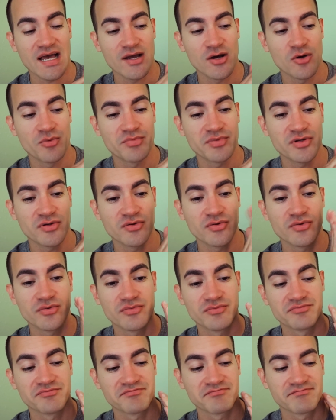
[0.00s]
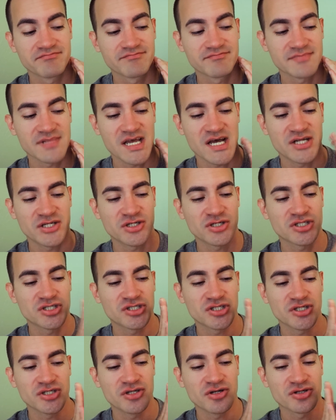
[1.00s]
I hope you
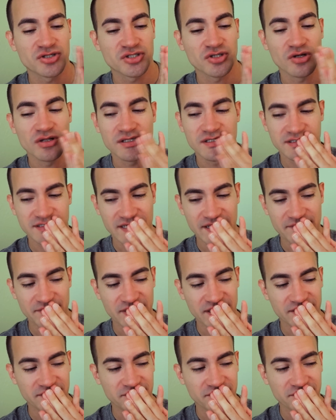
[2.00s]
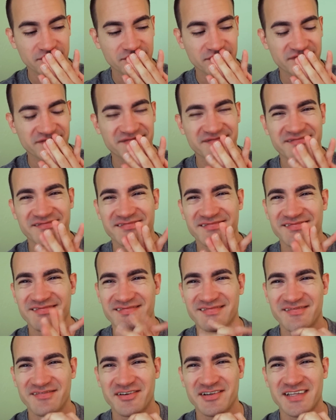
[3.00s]
understood your soul assignment
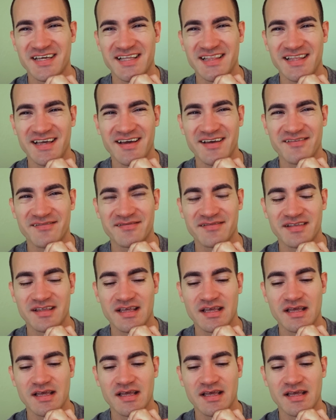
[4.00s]
for that life.